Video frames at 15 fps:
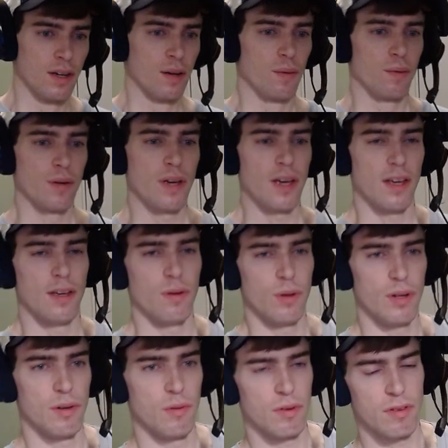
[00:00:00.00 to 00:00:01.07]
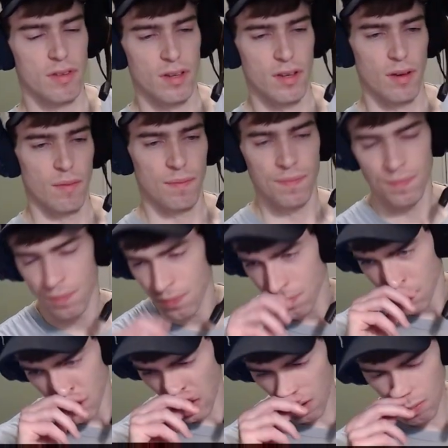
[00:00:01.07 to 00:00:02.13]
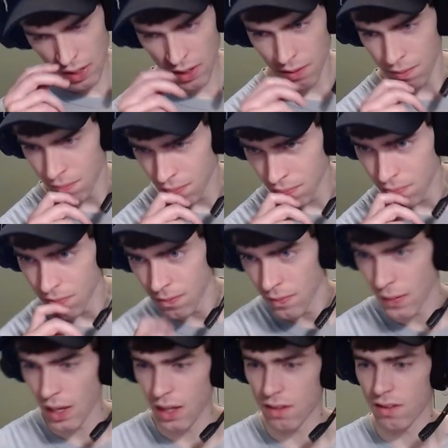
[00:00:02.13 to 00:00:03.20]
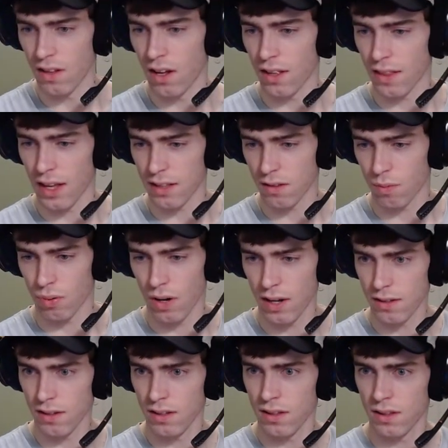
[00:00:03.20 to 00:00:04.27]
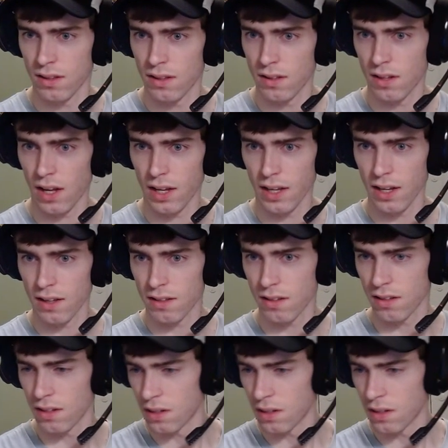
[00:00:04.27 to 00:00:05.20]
But yeah, it was, I mean, it's not that surprising, I guess,